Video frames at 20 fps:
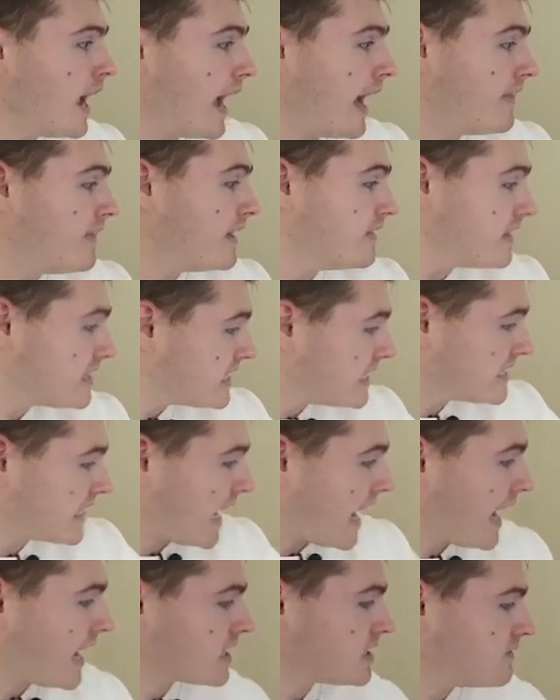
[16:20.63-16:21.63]
And then this is
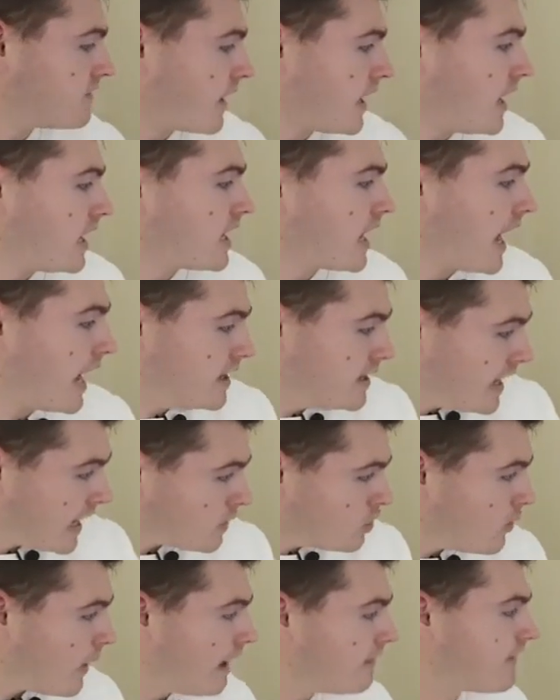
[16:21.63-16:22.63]
activated, and now
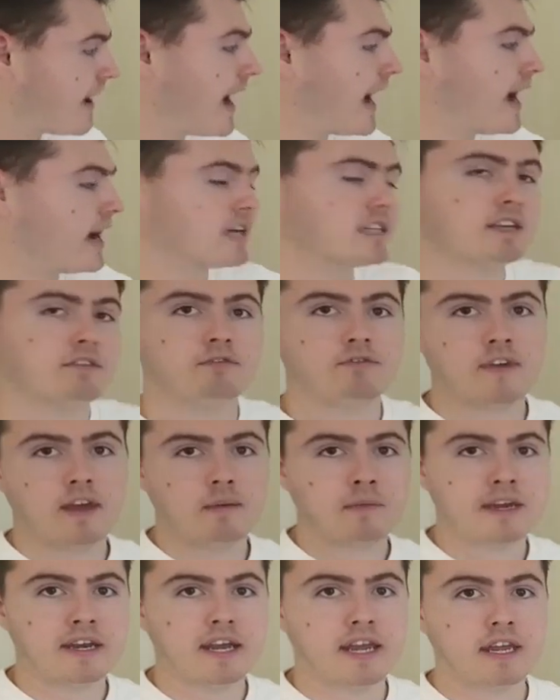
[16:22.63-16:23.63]
you have active
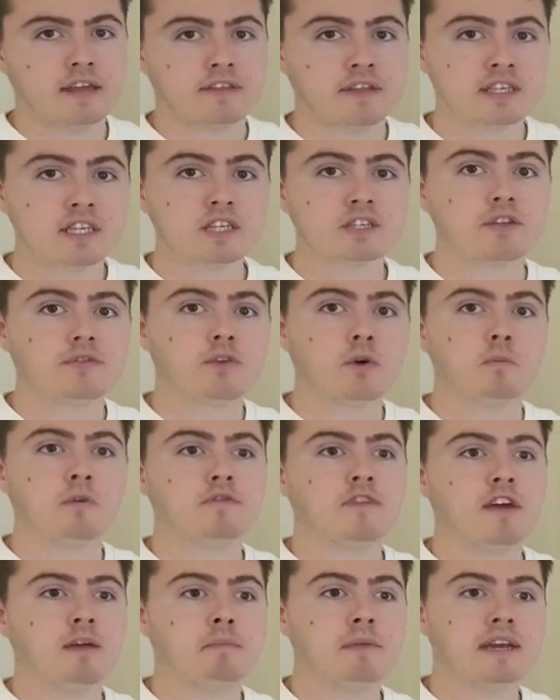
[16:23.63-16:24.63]
vitamin D. This is the form
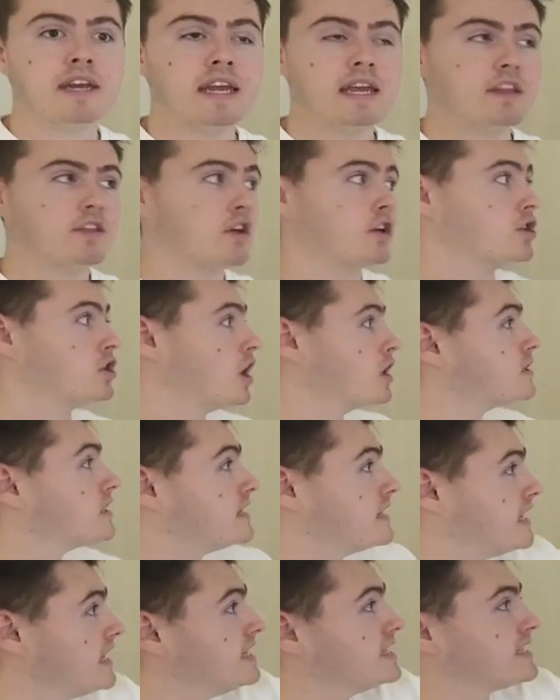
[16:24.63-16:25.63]
of vitamin D that
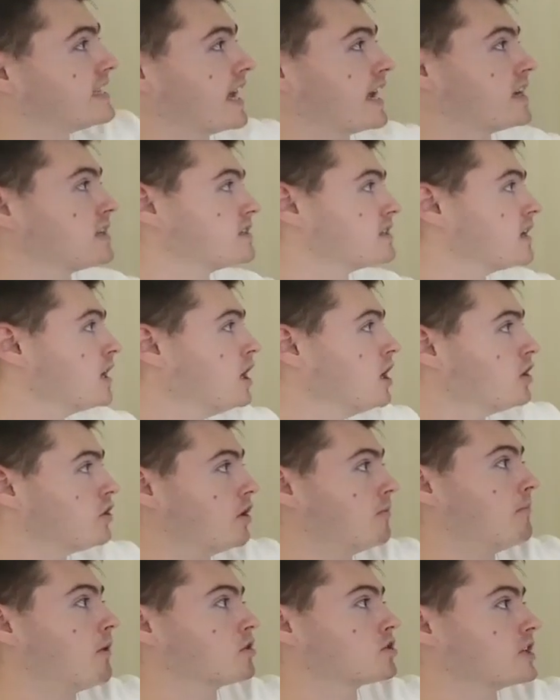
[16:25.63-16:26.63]
does these things,
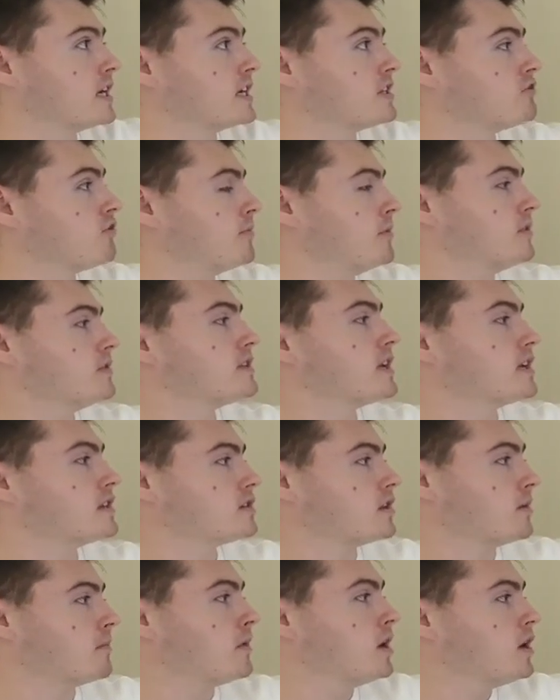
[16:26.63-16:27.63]
that modulates your immune
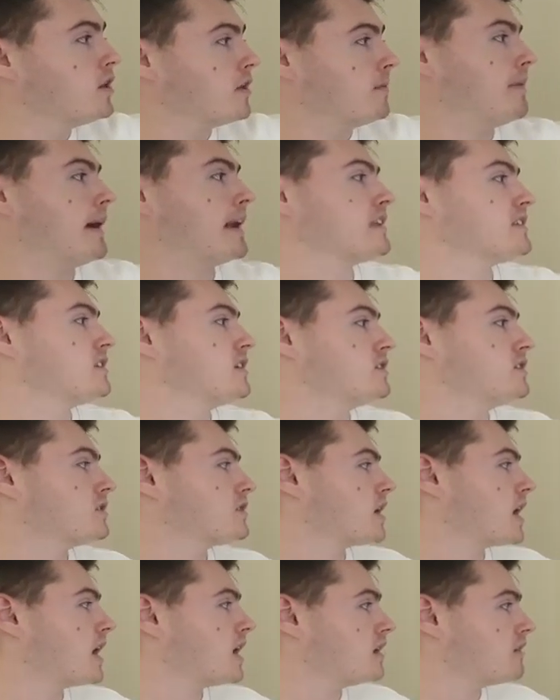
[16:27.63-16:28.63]
system, that balances your
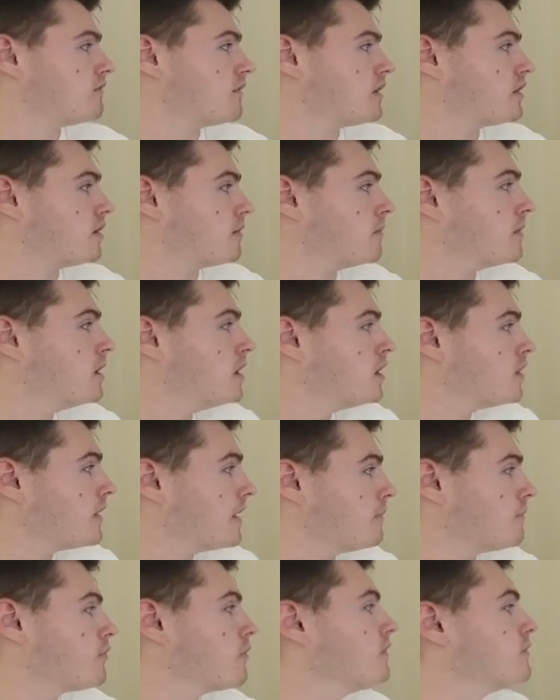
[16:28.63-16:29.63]
circadian rhythm, that
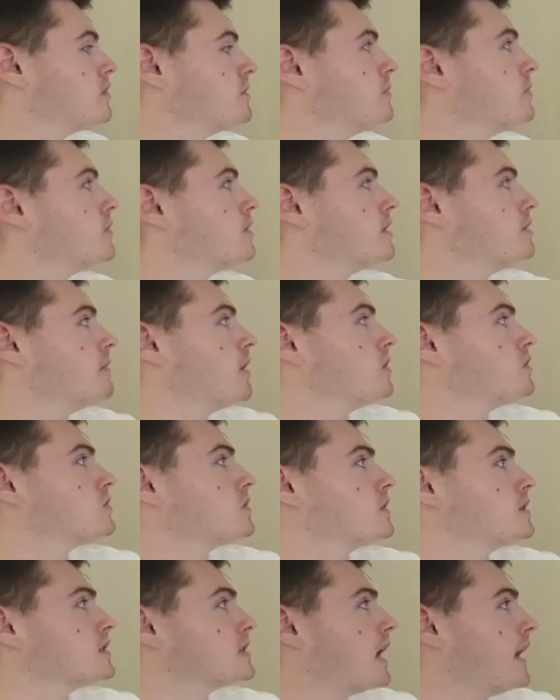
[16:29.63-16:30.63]
improves your mood and
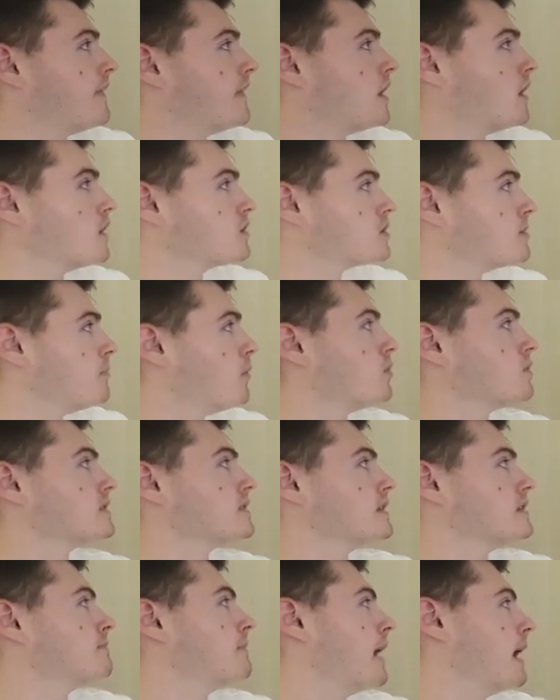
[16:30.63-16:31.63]
emotions, and that supports
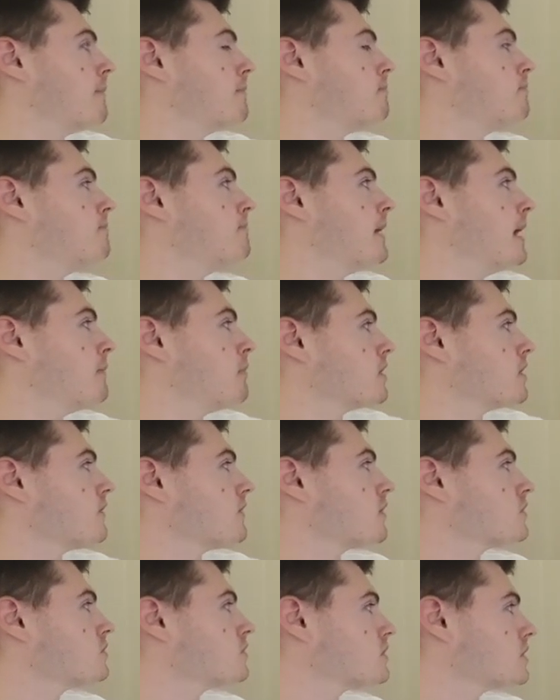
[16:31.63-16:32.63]
these metabolic
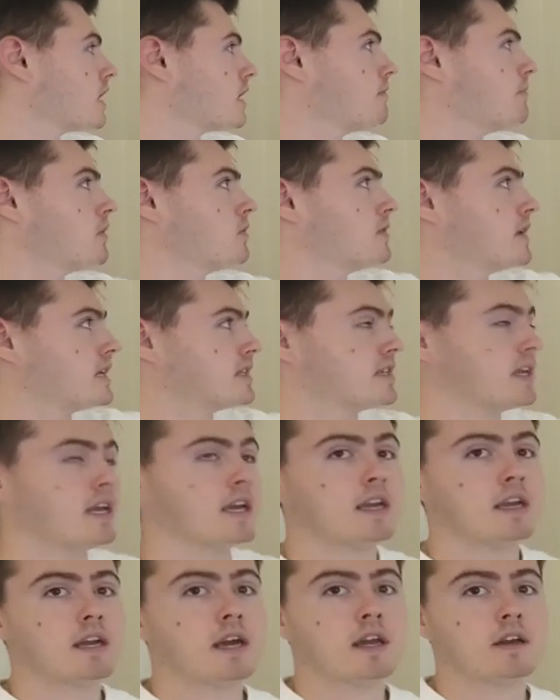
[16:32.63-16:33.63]
functions like bone
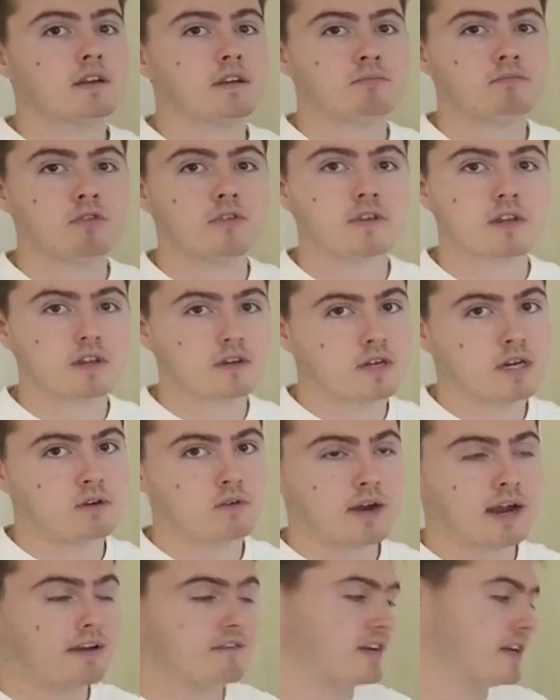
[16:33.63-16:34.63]
density and improving your
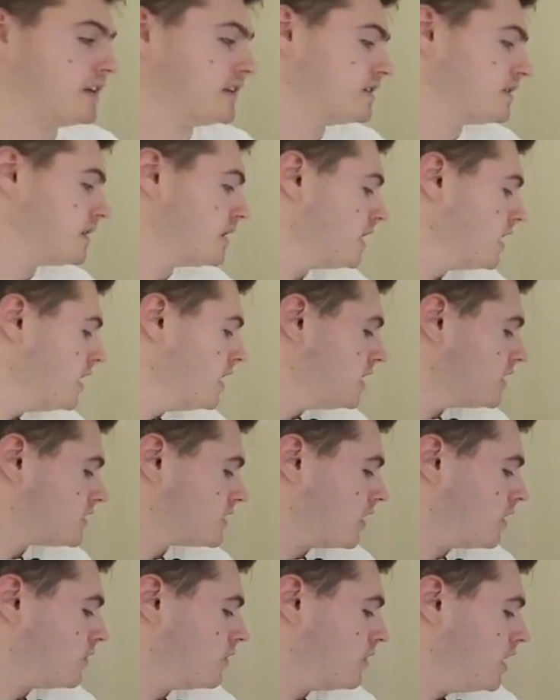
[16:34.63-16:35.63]
dental cavities.
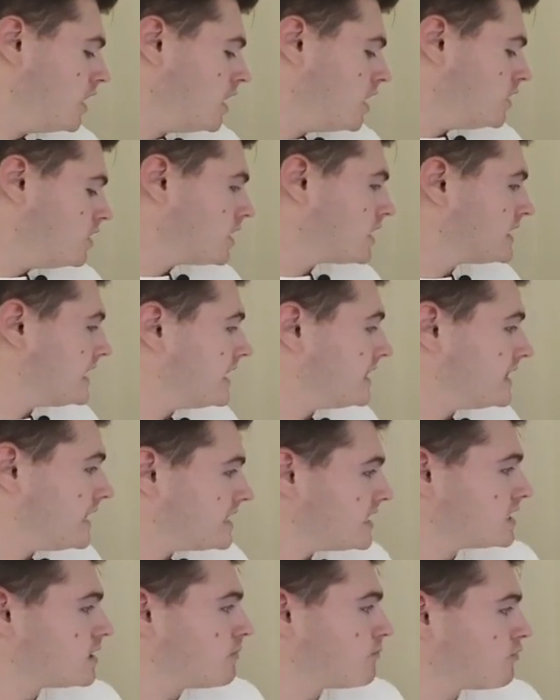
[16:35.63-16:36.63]
So you can see
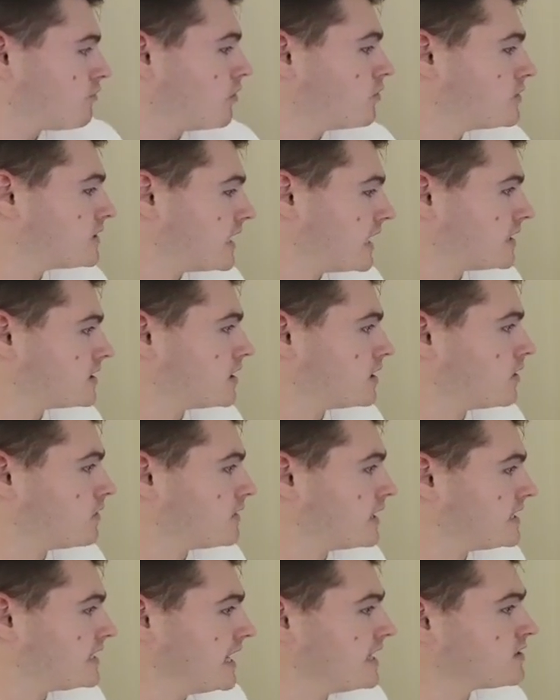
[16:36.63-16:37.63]
this is a process, you know,
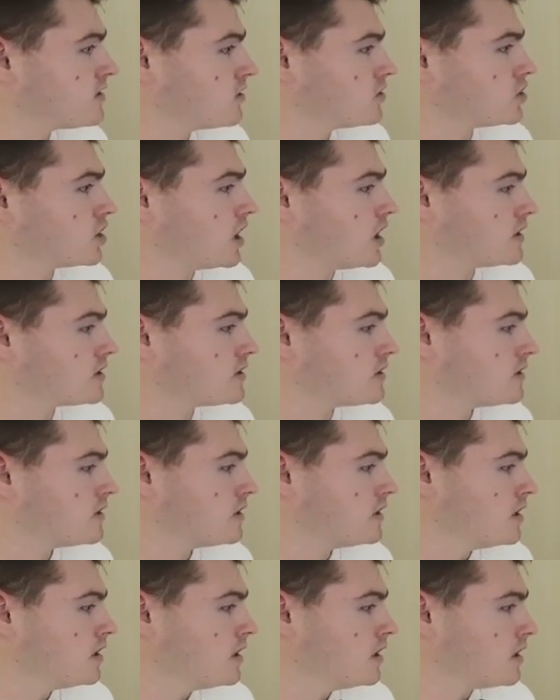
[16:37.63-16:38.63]
this isn't just
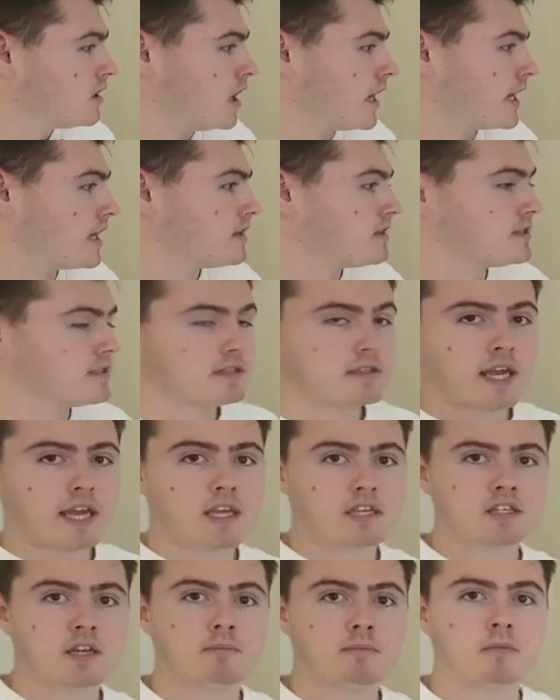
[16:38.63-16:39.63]
like
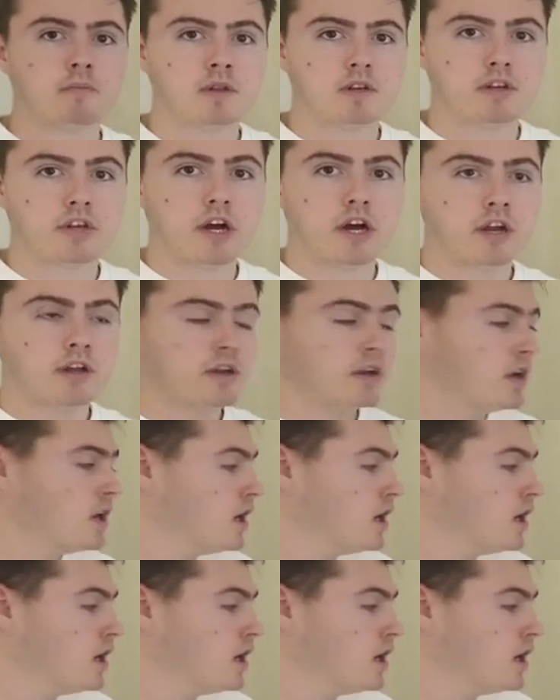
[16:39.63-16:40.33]
take a supplement, done.